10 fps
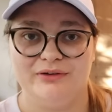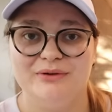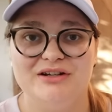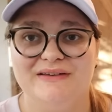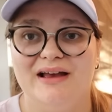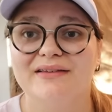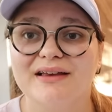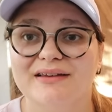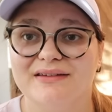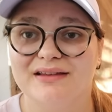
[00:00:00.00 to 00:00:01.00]
we're switching sides
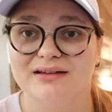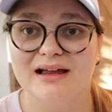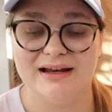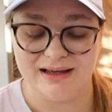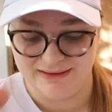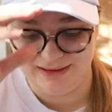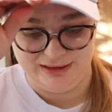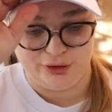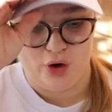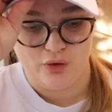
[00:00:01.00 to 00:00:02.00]
because the lighting is
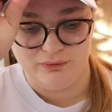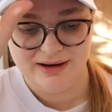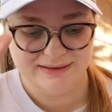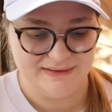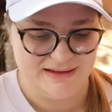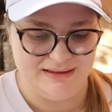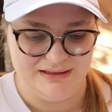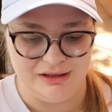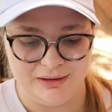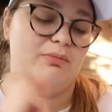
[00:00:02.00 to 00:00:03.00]
getting crazy in
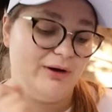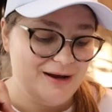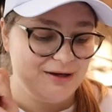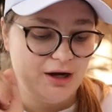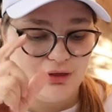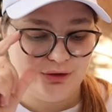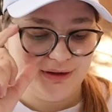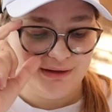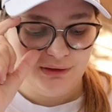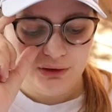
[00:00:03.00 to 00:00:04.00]
here. But brand
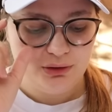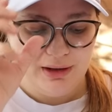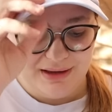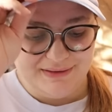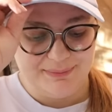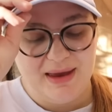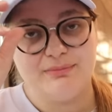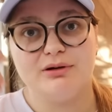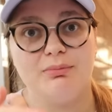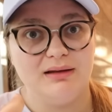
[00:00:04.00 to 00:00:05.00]
32 is
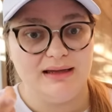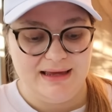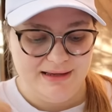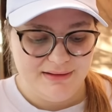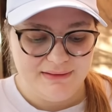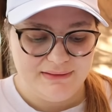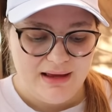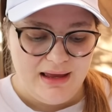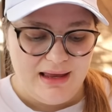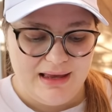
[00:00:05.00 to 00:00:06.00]
Paper Planes
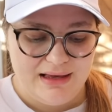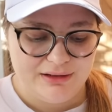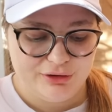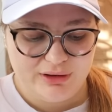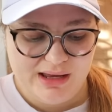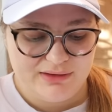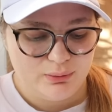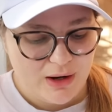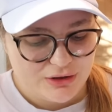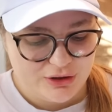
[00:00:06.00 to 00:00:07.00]
and you're looking at
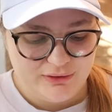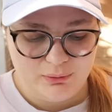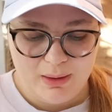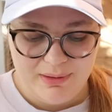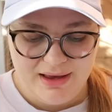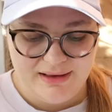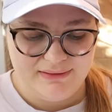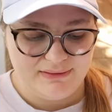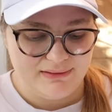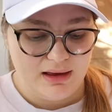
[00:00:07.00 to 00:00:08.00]
sweatshirts,
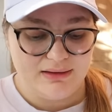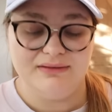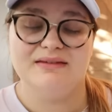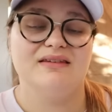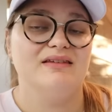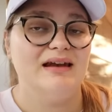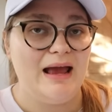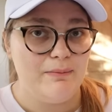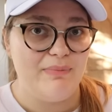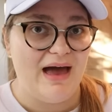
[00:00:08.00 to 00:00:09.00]
sweatpants, and
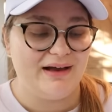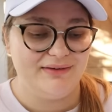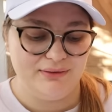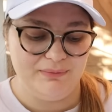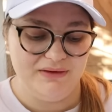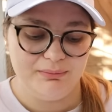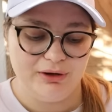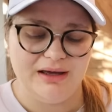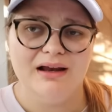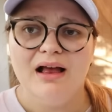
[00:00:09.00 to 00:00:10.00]
snapbacks from this
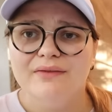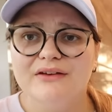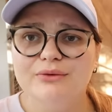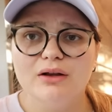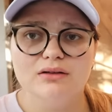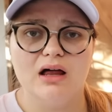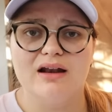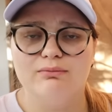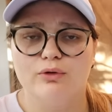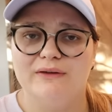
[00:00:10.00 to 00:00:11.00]
brand. They do a
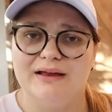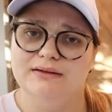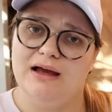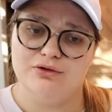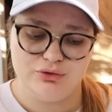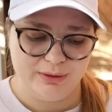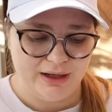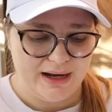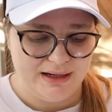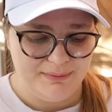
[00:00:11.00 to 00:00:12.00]
lot of more like
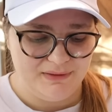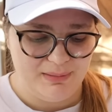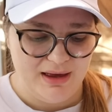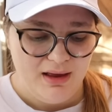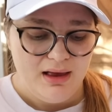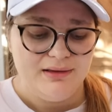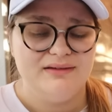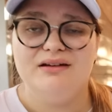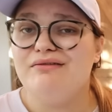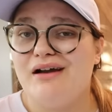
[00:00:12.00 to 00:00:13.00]
loungewear items, but
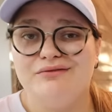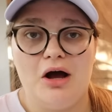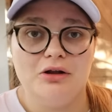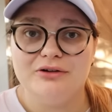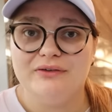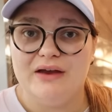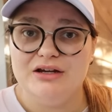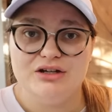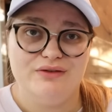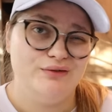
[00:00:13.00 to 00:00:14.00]

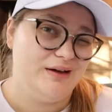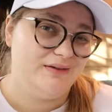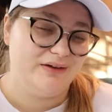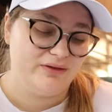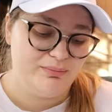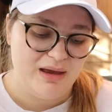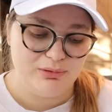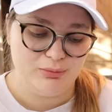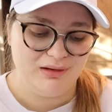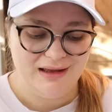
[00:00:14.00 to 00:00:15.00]
$75-ish if you find something from
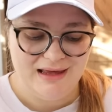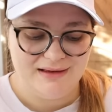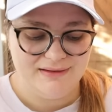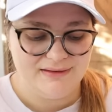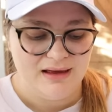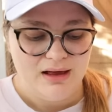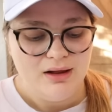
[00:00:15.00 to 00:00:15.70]
Paper Planes.